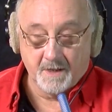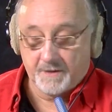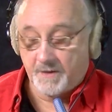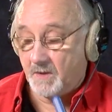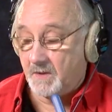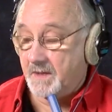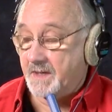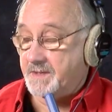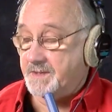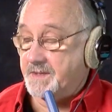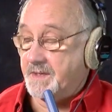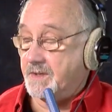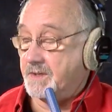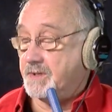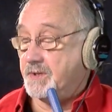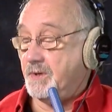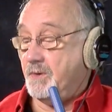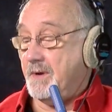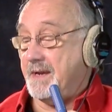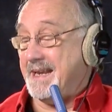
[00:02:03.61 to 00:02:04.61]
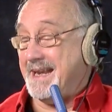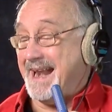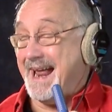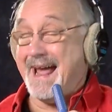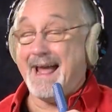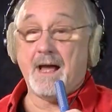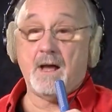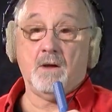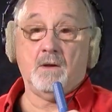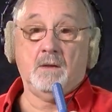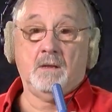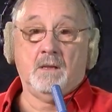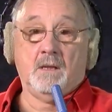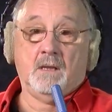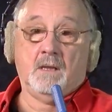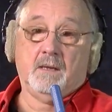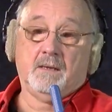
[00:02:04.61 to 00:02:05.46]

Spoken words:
You're listening to it now